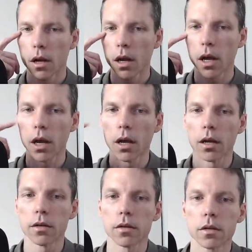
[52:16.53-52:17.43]

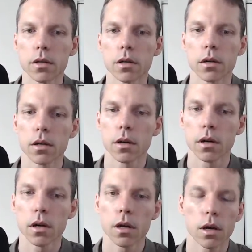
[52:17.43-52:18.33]
And
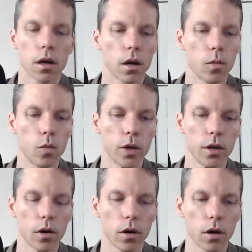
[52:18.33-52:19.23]
I'm
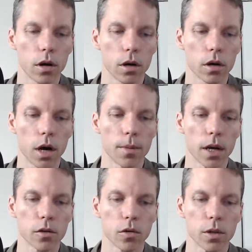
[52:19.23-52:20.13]

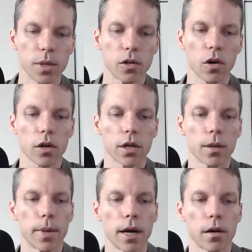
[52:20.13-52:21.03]
not going to be talking
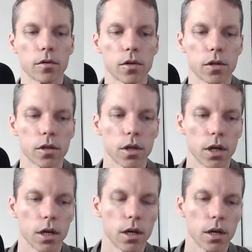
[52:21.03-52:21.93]
about
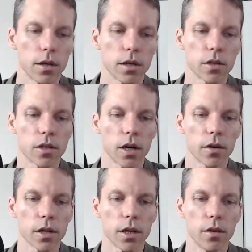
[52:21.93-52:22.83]

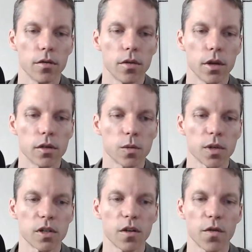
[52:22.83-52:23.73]
necessarily the
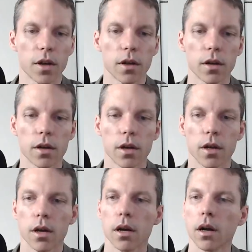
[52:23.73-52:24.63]
specific
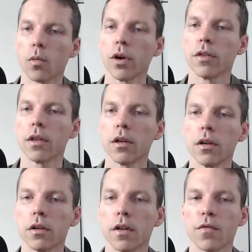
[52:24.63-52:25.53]
when
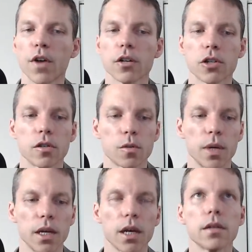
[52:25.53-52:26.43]
the infections
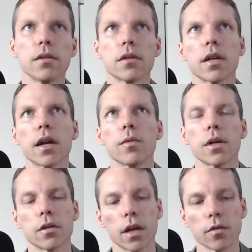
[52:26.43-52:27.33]
begin today. We
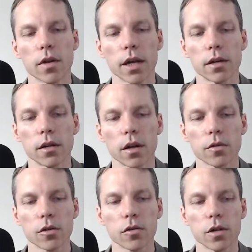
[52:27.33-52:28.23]
can handle that in
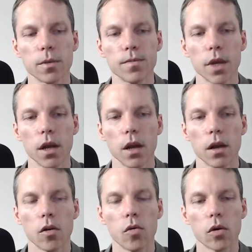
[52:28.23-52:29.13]
another stream,
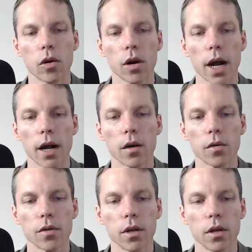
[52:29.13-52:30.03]
or
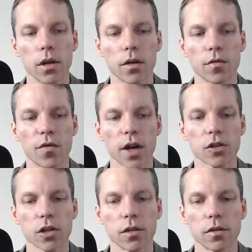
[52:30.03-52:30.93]
how the
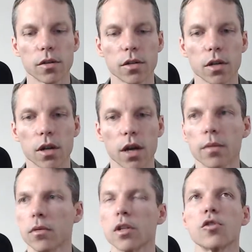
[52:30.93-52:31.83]
infections
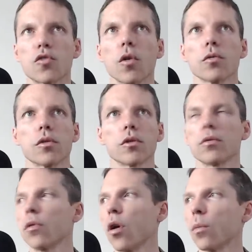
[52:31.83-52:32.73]
control
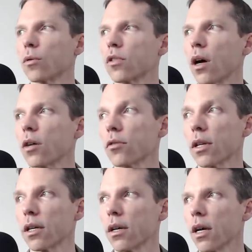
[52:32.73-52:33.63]
you almost
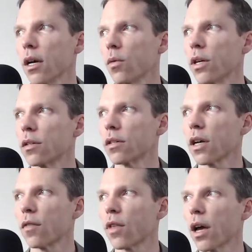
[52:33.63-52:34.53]
utterly. We can
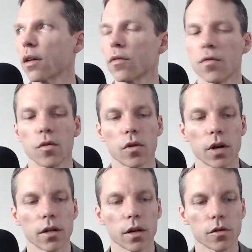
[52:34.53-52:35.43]
save that for
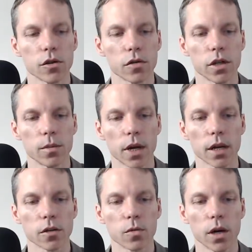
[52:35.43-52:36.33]
another stream
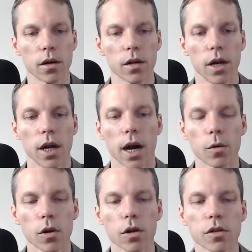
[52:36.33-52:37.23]
as well. I
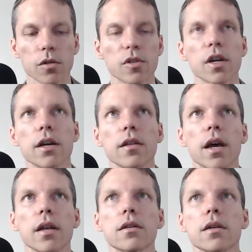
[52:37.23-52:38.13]
will also say
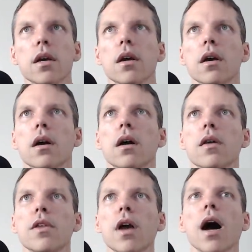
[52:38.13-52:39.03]
that
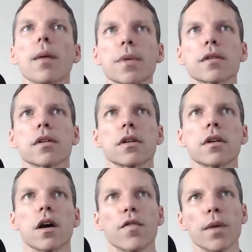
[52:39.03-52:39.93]
the opposite
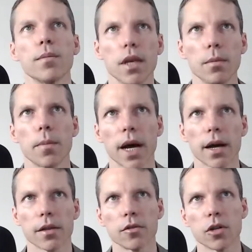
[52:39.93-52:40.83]
of a meme
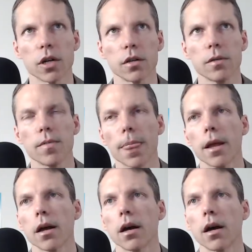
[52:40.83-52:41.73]
pathogen,
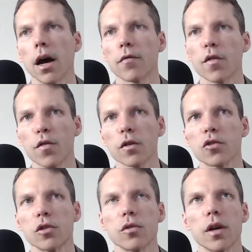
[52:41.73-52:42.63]
I've referred
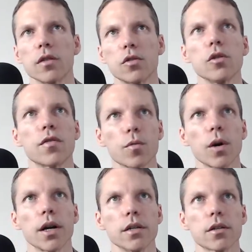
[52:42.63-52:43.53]
to two different
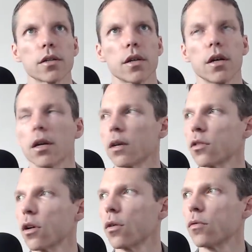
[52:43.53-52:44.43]
ways,
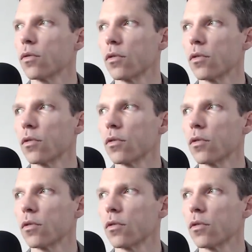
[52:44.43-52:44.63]
so